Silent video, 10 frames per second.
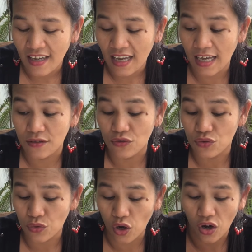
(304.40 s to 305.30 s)
and
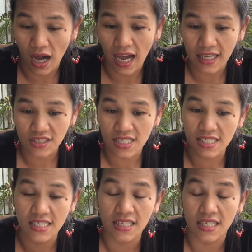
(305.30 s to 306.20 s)
draw. I just
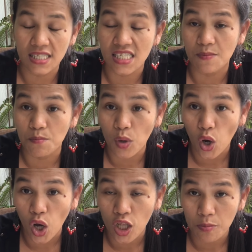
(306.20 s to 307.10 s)
did a
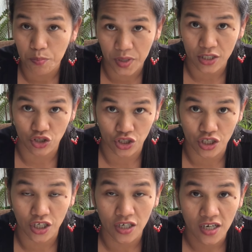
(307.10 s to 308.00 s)
small
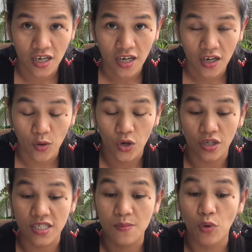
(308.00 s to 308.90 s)
picture or a
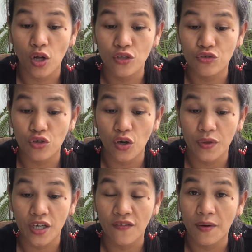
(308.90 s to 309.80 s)
small
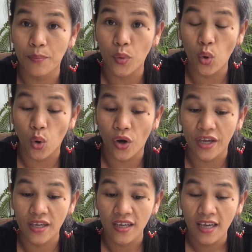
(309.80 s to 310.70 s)
drawing of a
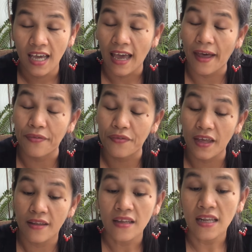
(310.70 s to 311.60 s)
boy, and
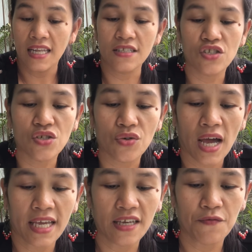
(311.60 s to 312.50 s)
then let's try
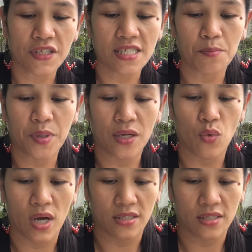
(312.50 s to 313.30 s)
if it's a big one.